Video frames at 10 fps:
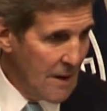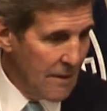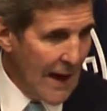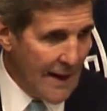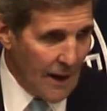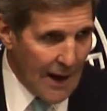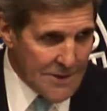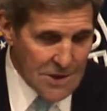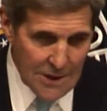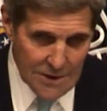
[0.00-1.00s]
That
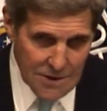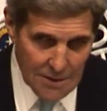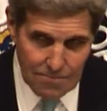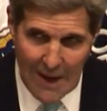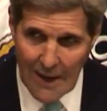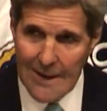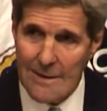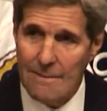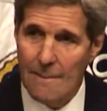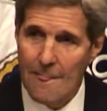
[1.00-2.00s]
logic is
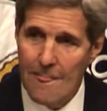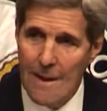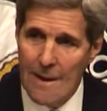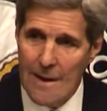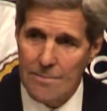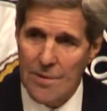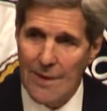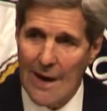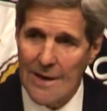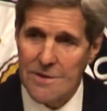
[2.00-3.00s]
compelling, and it
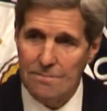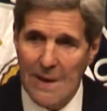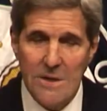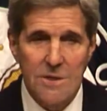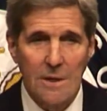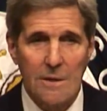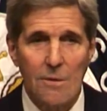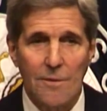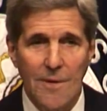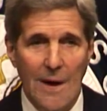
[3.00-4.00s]
provides a basic
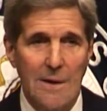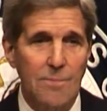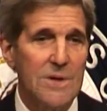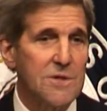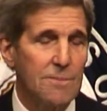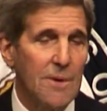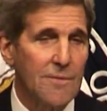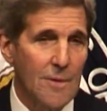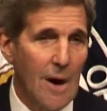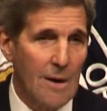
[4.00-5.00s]
unifying principle
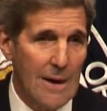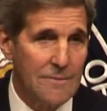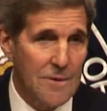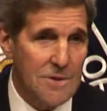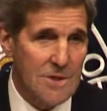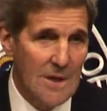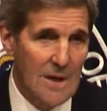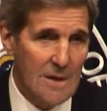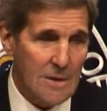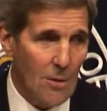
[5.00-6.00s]
for our
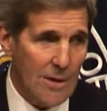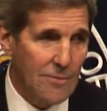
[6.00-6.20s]
efforts going